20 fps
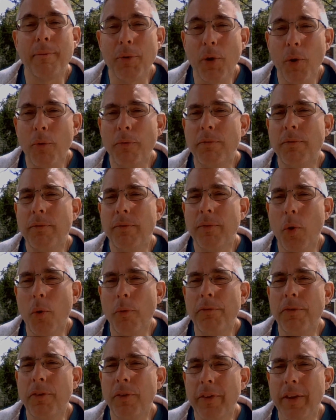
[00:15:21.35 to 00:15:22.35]
I'm
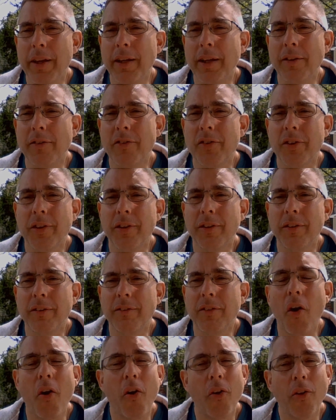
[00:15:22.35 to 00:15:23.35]
hopeful that
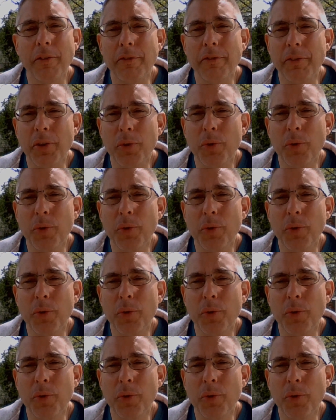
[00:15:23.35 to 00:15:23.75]
all of you